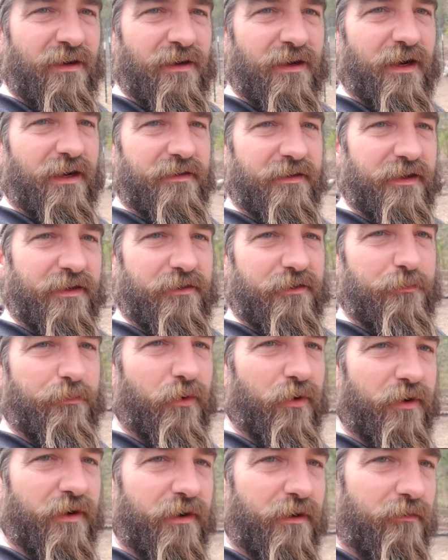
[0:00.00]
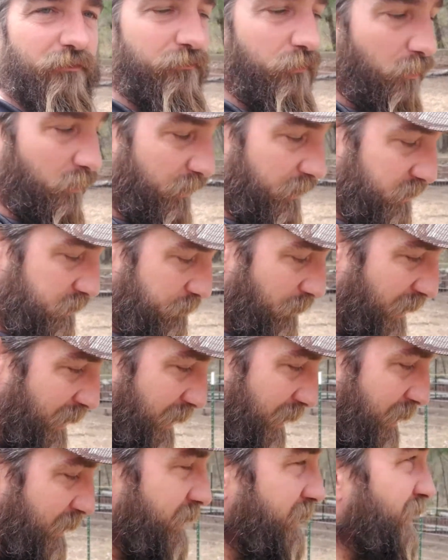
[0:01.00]
and then you put it in a 4-inch
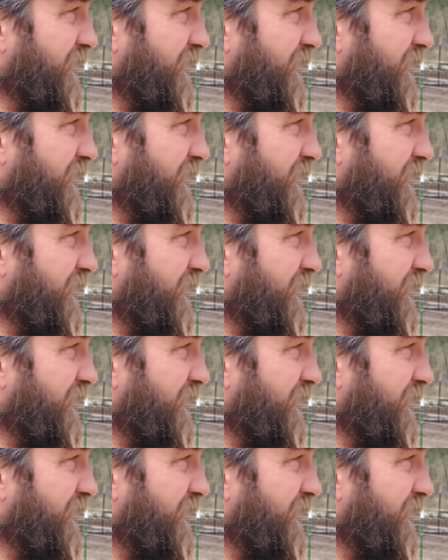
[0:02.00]
pot,